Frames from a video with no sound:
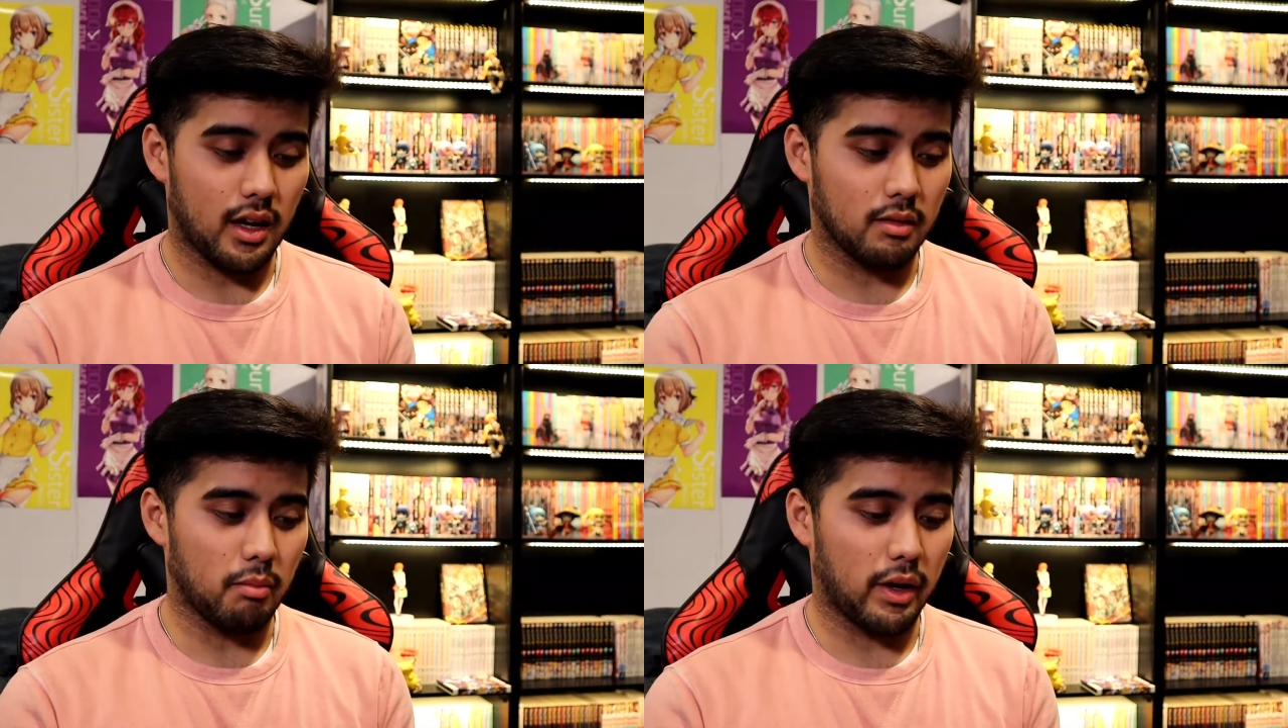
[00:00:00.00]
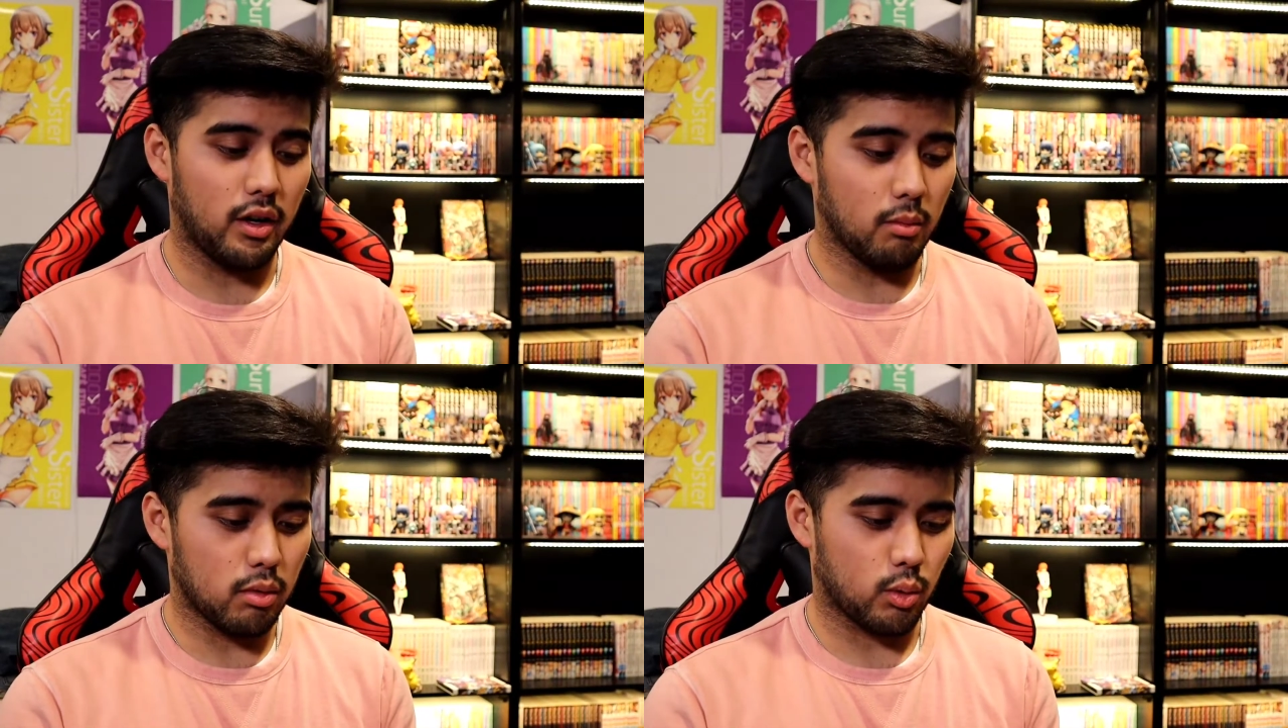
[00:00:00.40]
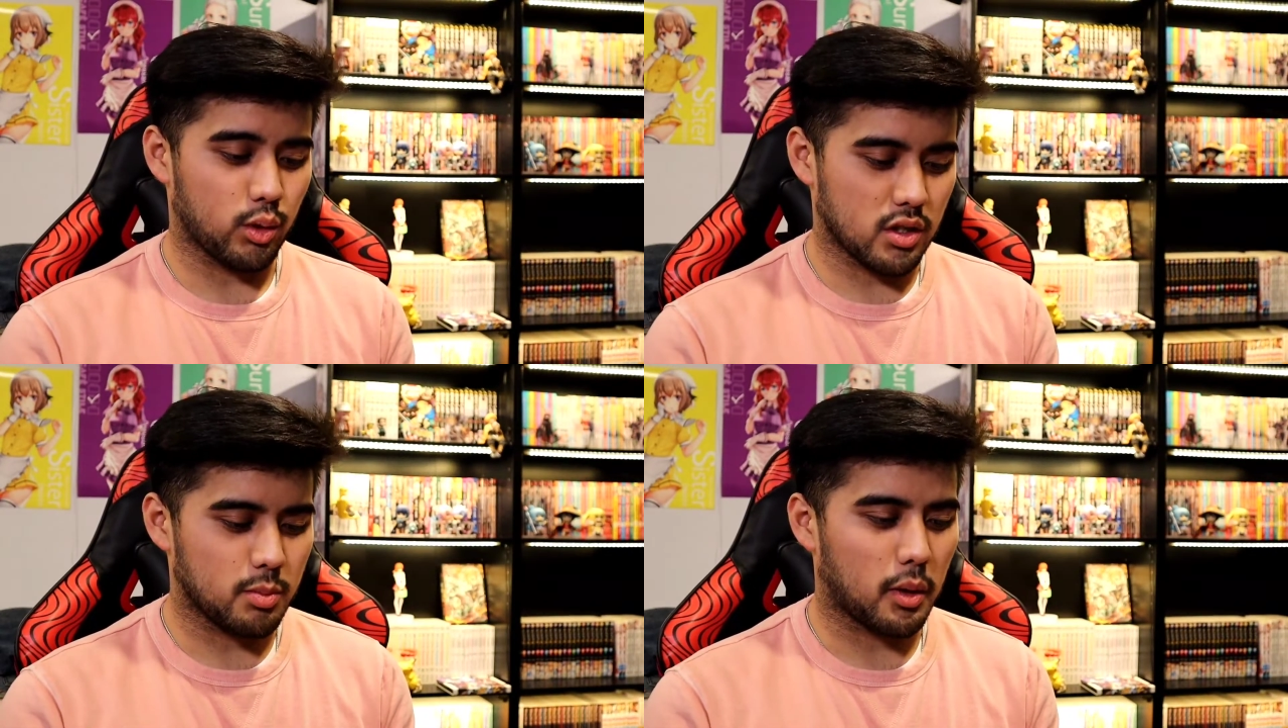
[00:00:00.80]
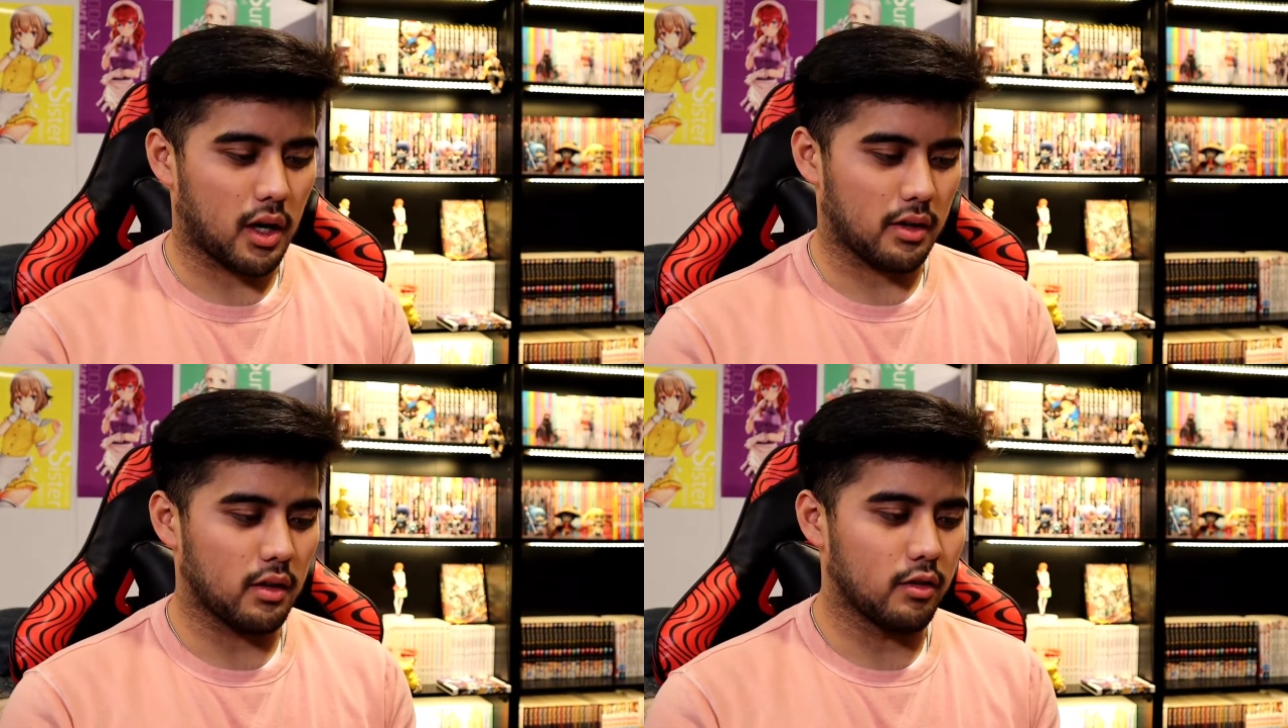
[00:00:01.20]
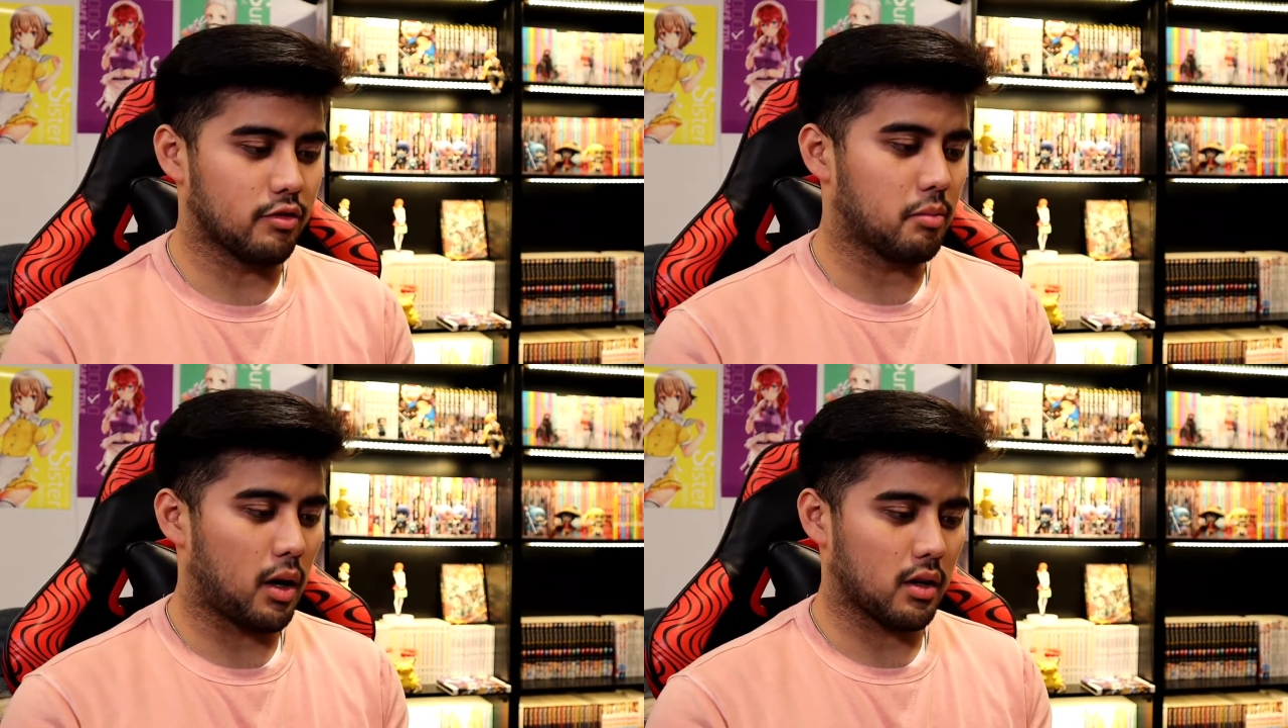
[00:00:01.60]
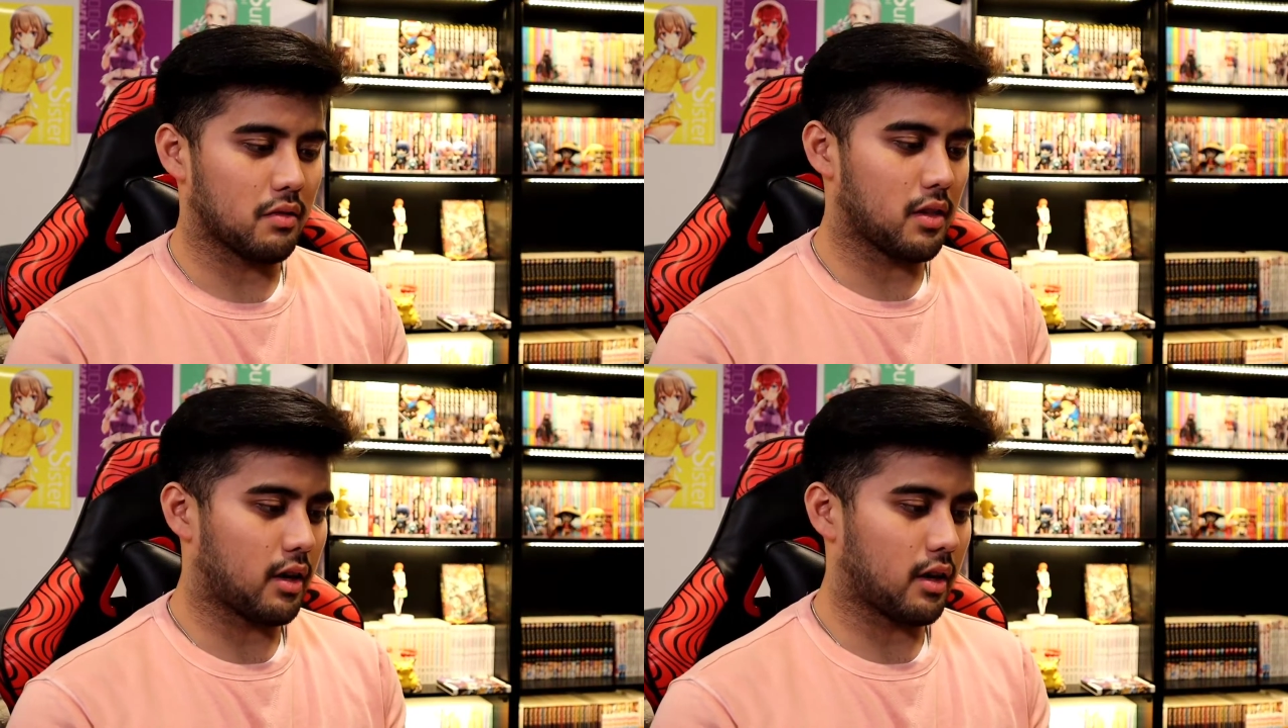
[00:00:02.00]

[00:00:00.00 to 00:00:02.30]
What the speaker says: at my #1 spot of manga